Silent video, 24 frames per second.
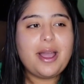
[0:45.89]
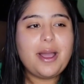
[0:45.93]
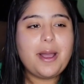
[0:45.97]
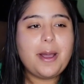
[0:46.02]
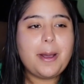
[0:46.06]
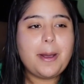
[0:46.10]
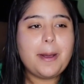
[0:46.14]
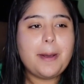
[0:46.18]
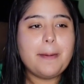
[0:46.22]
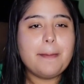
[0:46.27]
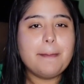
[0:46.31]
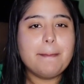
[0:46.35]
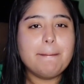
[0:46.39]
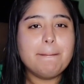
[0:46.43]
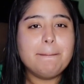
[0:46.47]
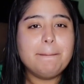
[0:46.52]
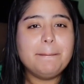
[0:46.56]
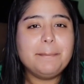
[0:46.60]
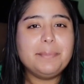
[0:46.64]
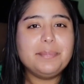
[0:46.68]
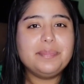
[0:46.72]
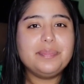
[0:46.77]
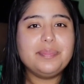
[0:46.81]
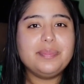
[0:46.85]
I'm
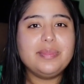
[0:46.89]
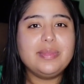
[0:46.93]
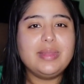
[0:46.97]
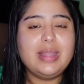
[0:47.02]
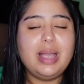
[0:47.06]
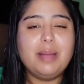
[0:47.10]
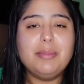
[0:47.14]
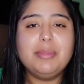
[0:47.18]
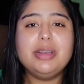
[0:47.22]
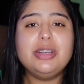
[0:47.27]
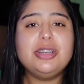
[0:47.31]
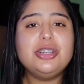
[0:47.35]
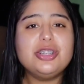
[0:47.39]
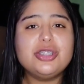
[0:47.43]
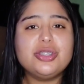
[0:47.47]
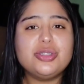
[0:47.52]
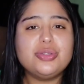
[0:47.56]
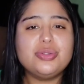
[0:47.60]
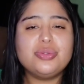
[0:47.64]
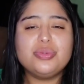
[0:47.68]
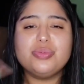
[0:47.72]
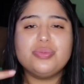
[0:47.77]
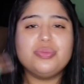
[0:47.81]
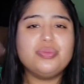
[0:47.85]
gonna
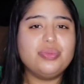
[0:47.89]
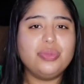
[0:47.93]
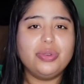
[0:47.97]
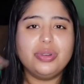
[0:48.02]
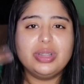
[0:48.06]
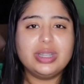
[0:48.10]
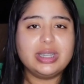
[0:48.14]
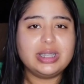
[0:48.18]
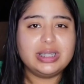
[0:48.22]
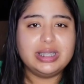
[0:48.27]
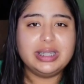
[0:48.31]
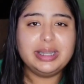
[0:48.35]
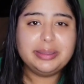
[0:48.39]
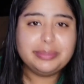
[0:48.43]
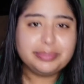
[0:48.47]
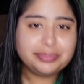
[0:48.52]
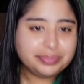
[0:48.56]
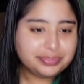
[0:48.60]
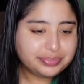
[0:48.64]
just roll the clip.